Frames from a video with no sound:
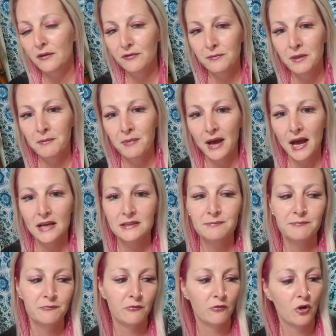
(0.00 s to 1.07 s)
from the past,
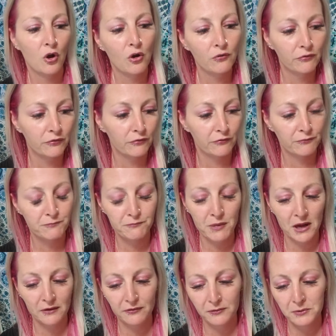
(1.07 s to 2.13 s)

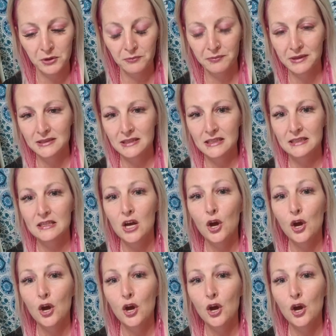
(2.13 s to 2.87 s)
back from your business,